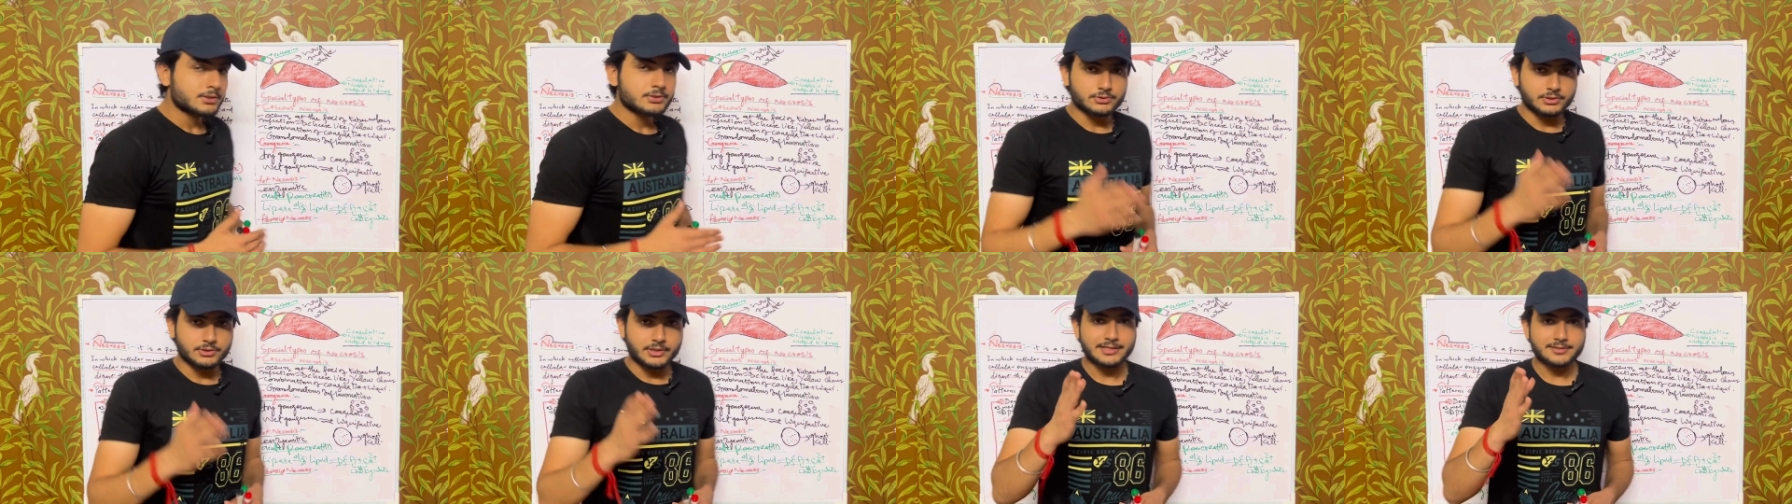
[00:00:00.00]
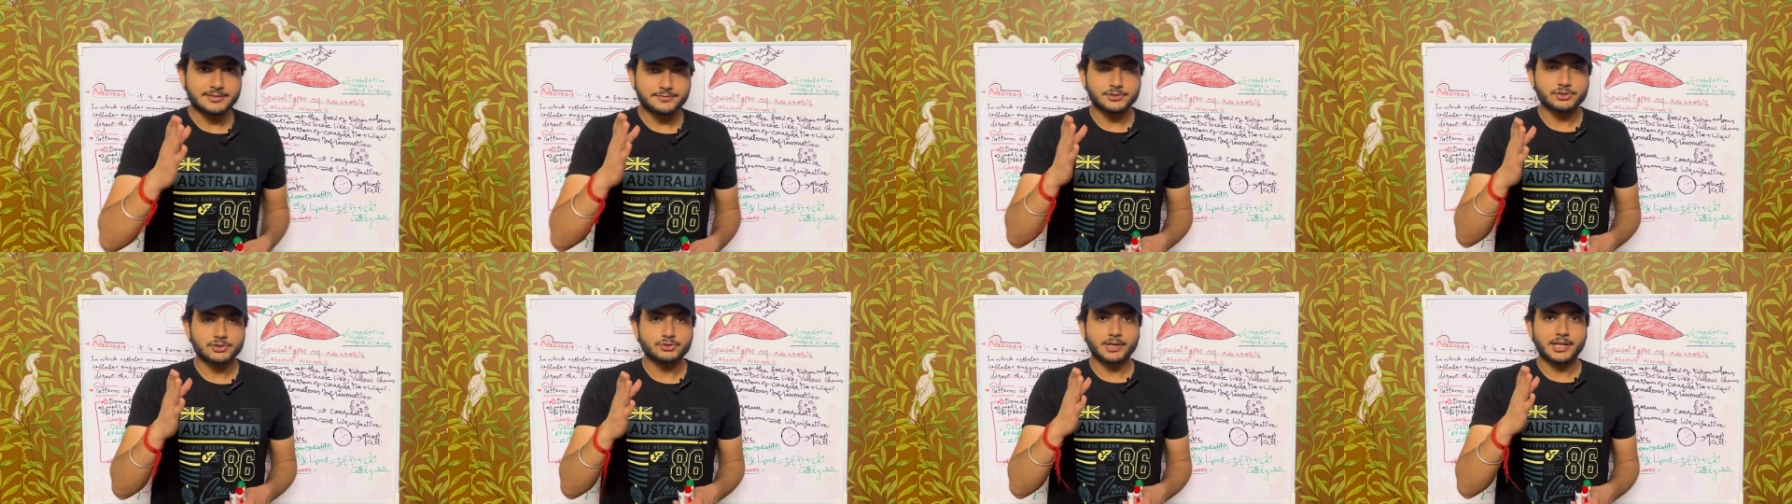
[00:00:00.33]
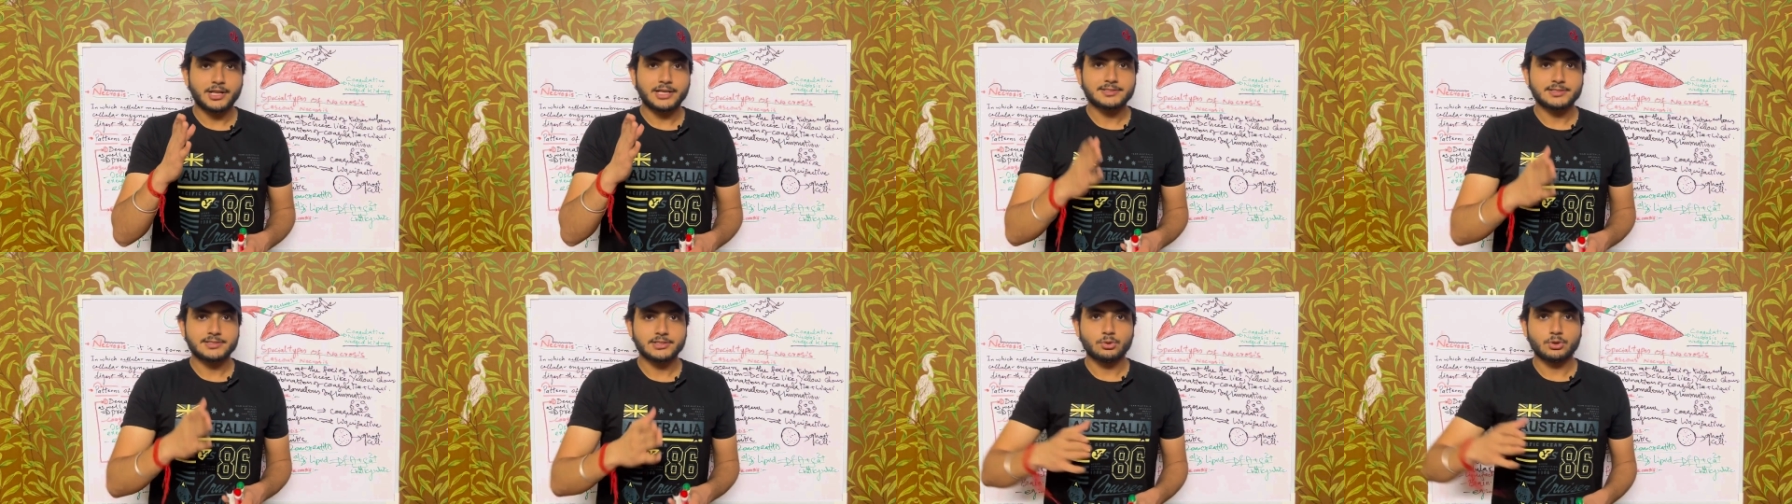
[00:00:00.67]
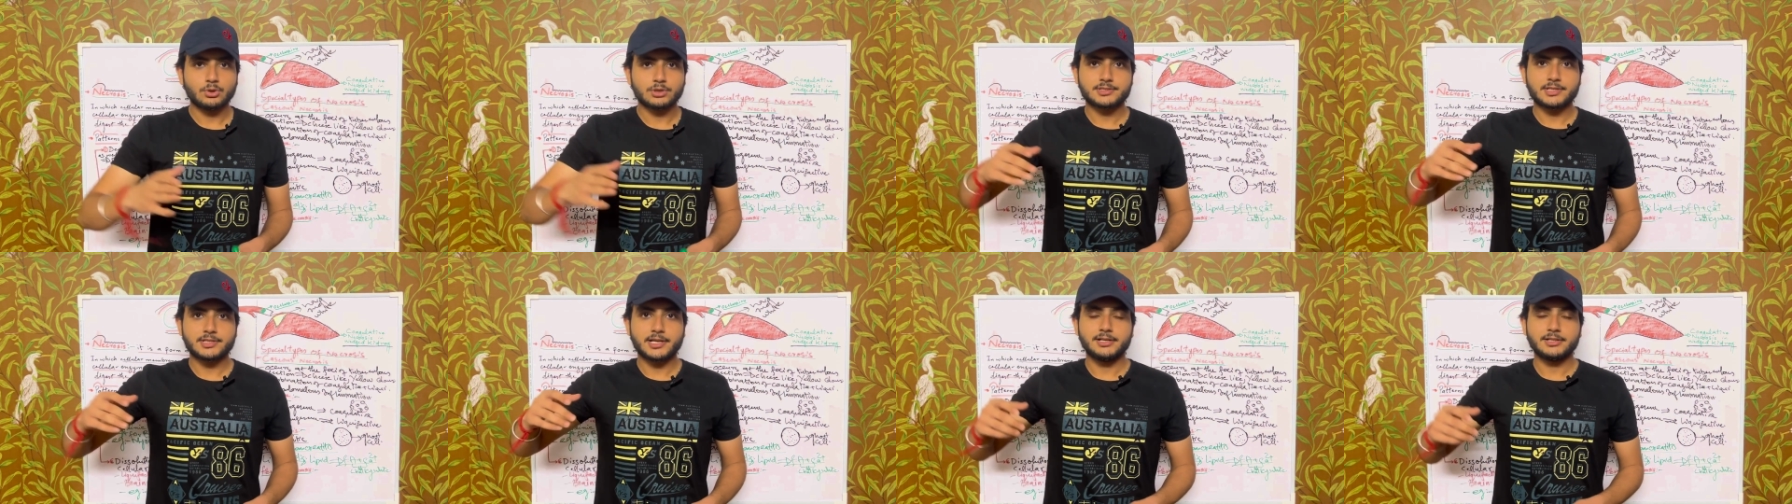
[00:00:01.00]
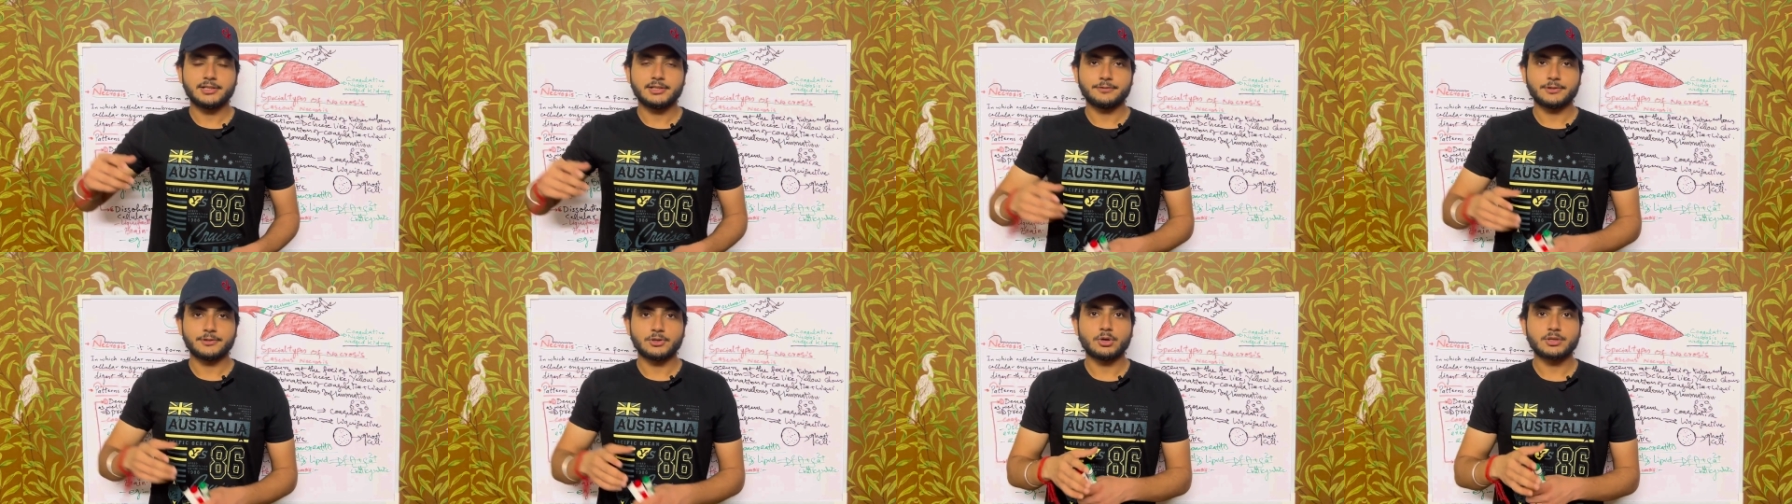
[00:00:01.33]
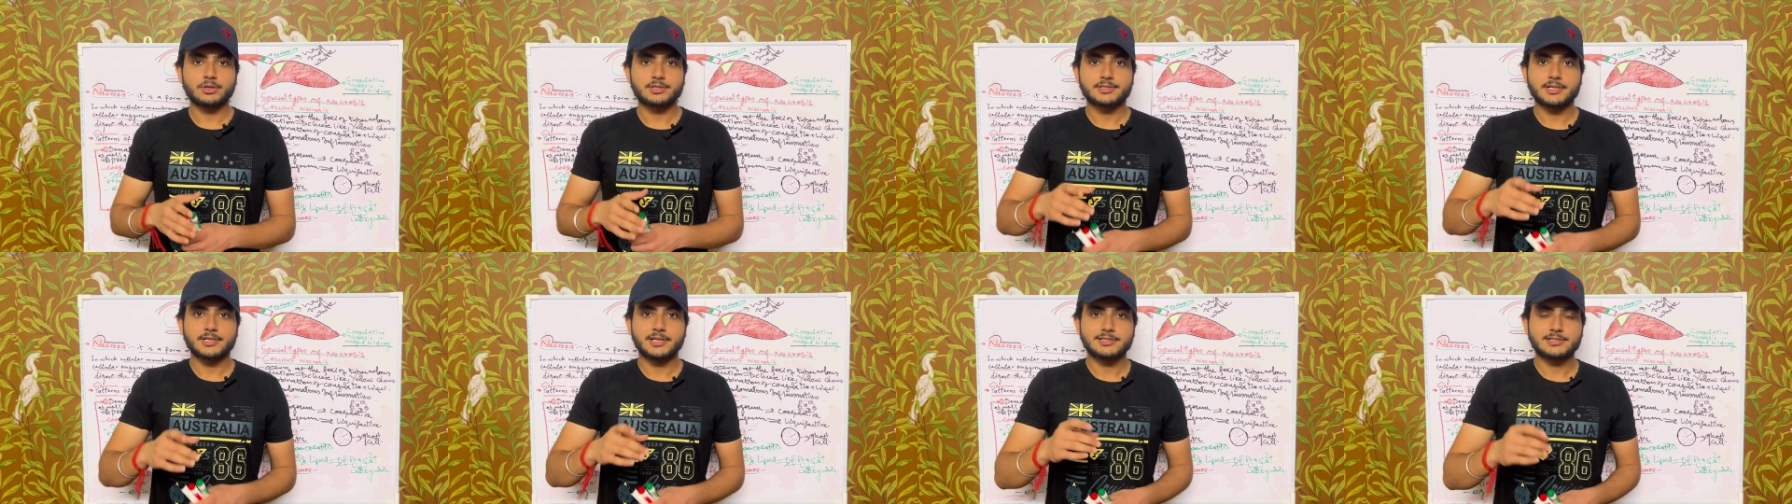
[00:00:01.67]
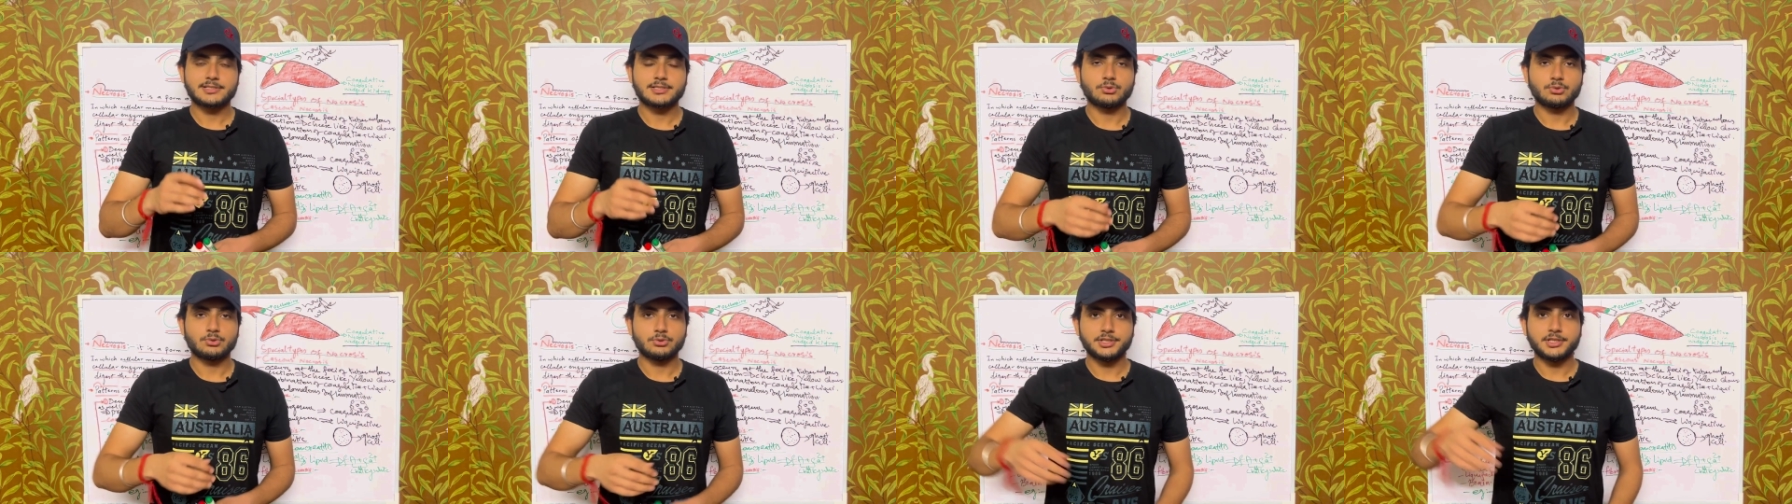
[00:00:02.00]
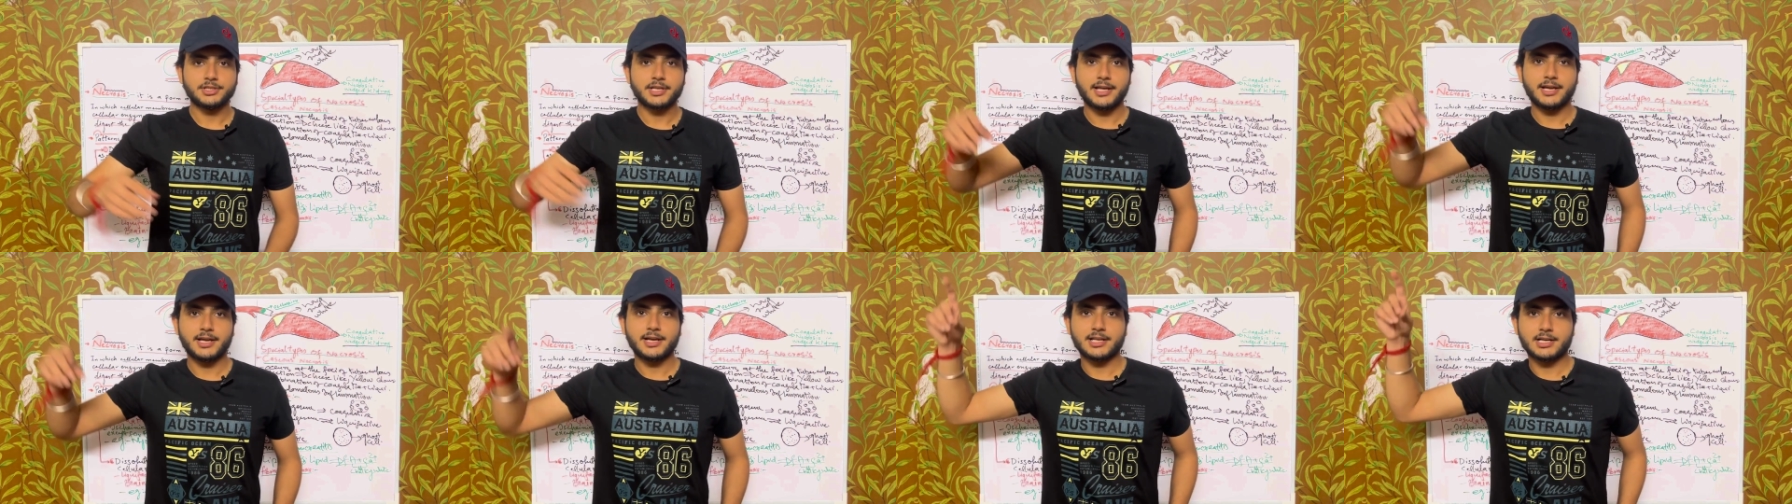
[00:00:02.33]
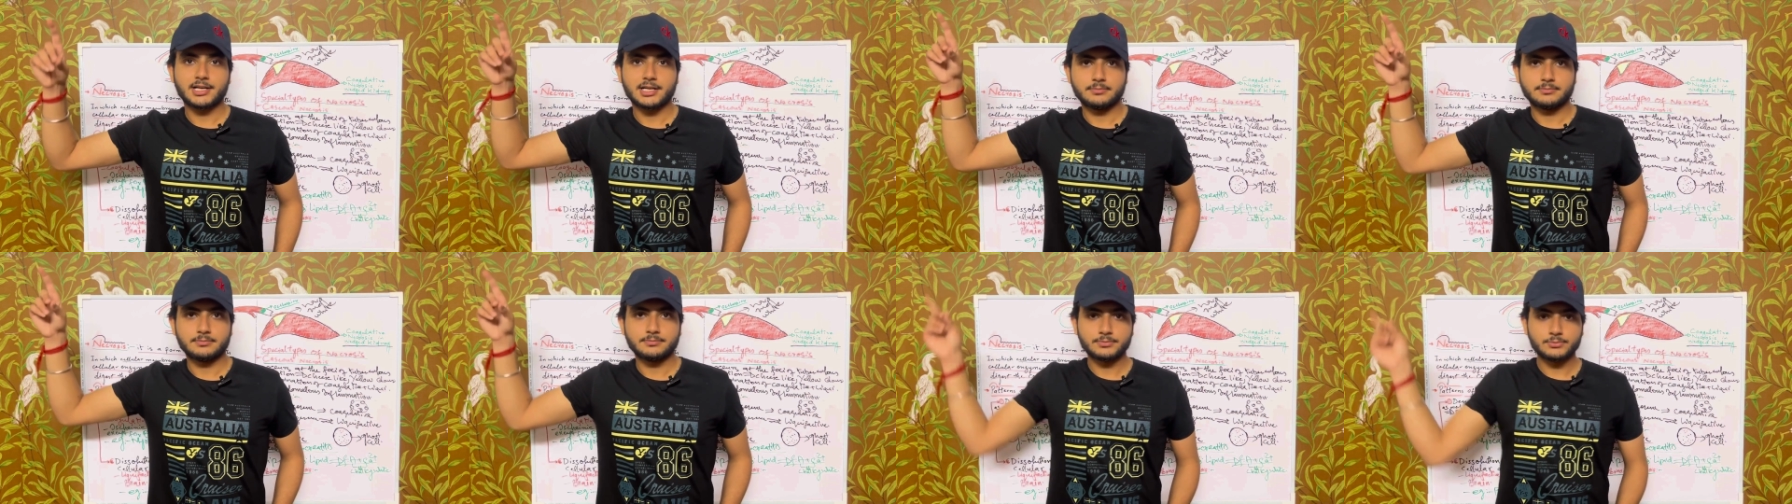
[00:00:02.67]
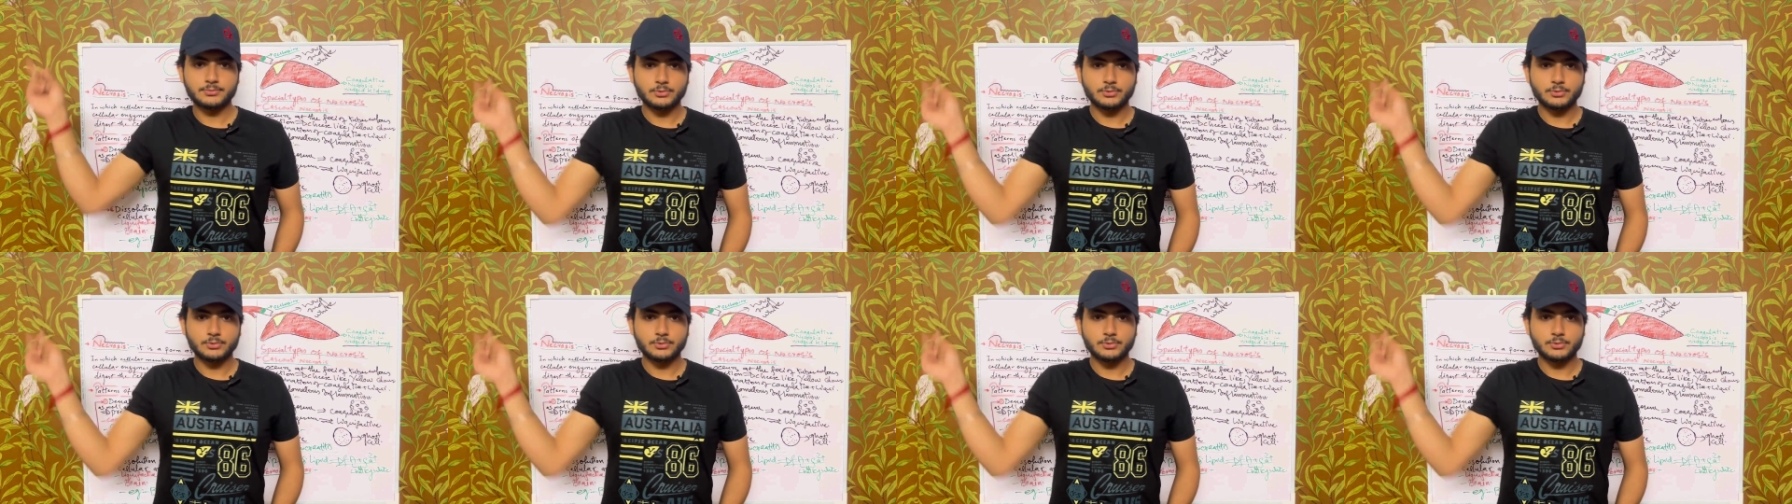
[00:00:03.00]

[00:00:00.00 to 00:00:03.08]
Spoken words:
Let's visualize the ghost cells through the diagram.